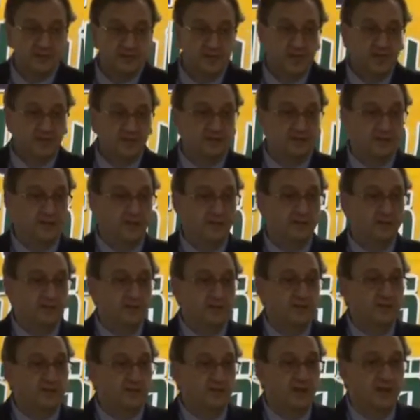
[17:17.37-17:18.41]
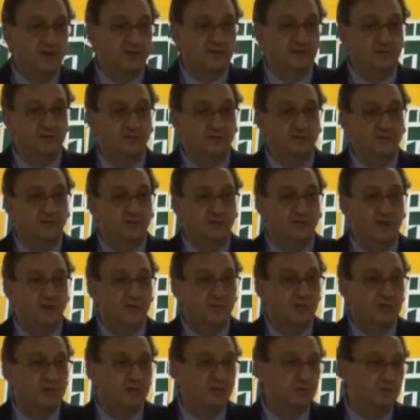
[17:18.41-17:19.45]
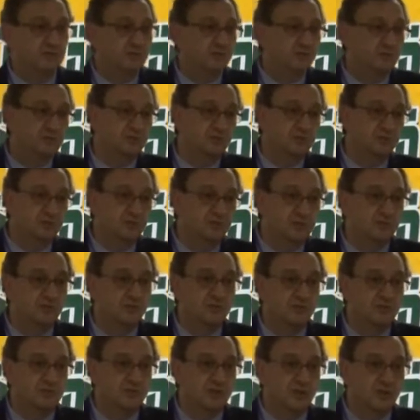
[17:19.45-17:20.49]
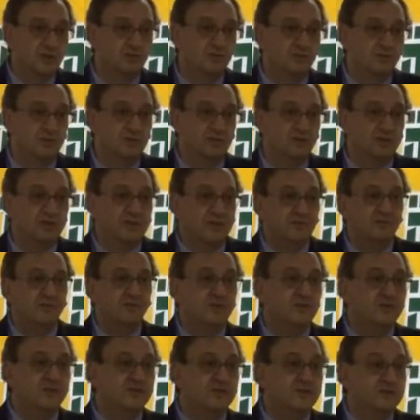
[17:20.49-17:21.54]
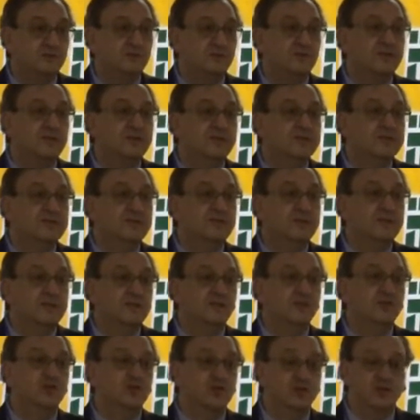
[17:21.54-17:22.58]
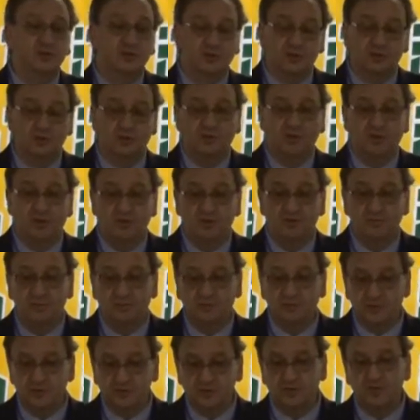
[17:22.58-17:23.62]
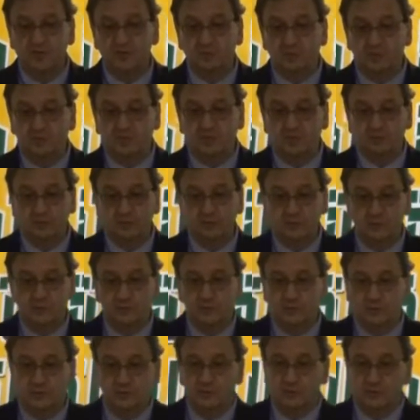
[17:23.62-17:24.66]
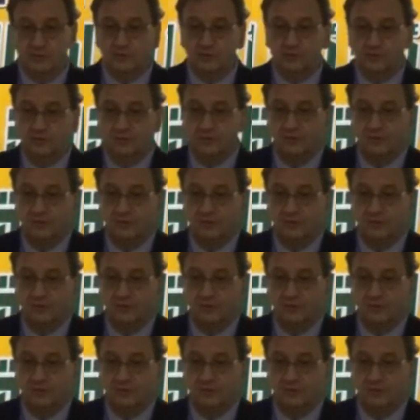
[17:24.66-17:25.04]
I think, I don't know how many of you use amphotericin, but amphotericin B is the traditional treatment that used to occur.